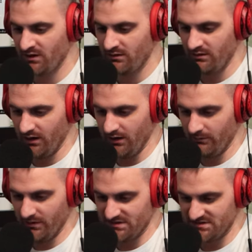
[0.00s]

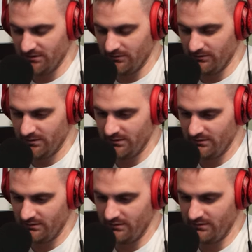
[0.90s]
Um, so
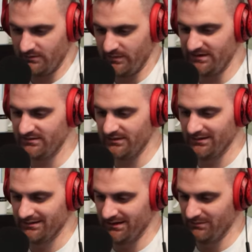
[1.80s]
basically,
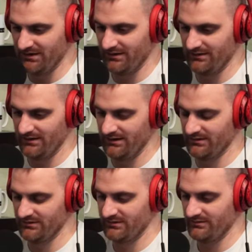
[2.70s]
anemia
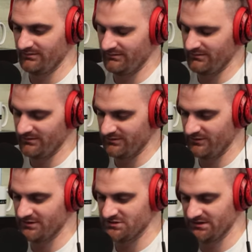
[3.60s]
is
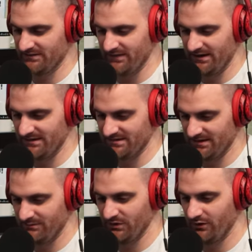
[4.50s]
traditionally defined as
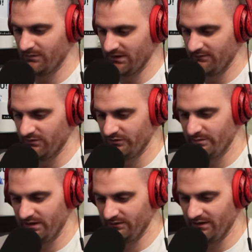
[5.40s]
hemoglobin levels
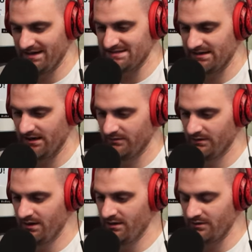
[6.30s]
being less than
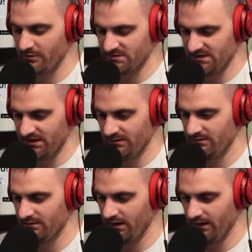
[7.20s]

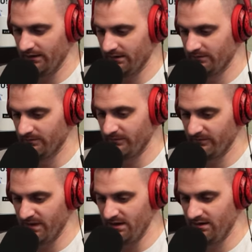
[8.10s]
13 uh, in
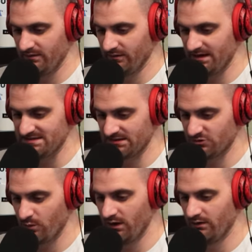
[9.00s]
men and less than
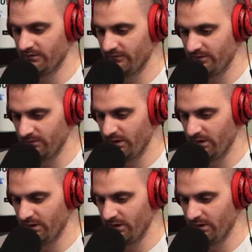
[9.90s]
12 in female